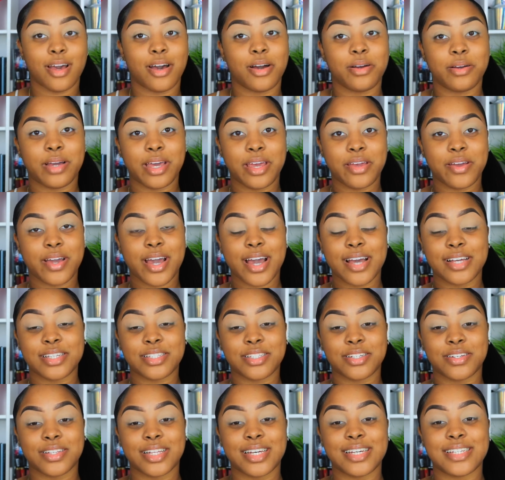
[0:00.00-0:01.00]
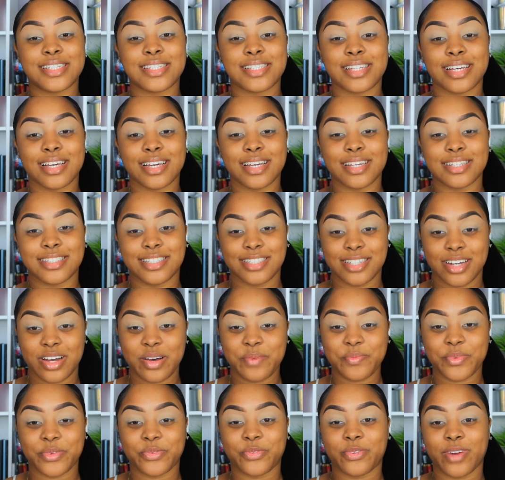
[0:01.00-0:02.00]
Okay guys, so let's
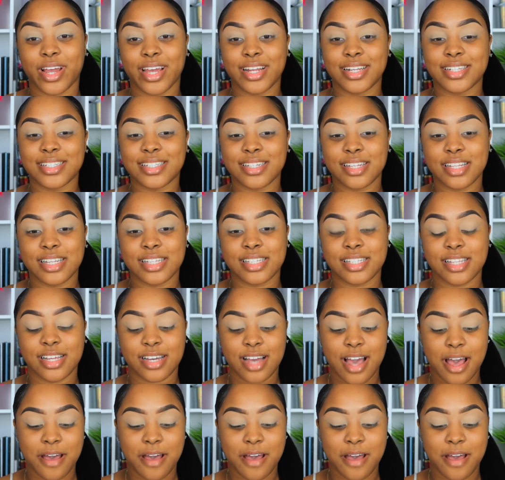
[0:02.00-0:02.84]
jump right into this look.